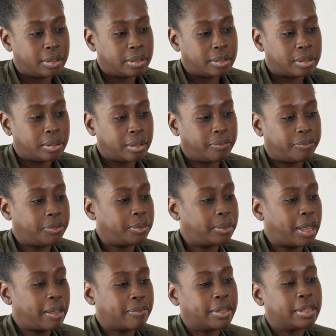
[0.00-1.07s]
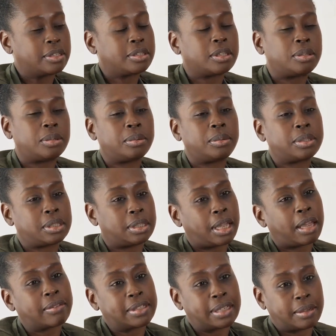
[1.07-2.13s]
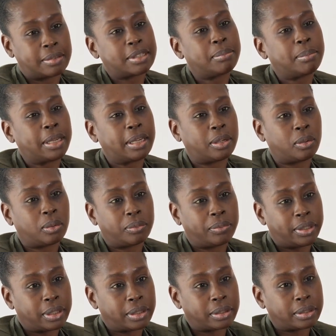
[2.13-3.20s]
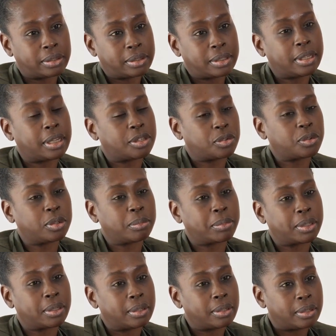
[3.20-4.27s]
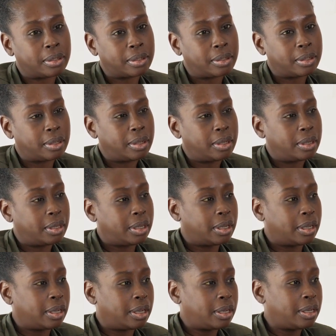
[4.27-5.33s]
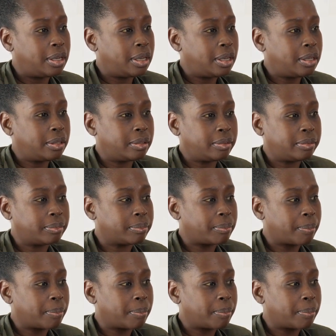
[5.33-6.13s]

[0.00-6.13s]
So if you have things to do, you still have time to make it over there to get treatment. And then,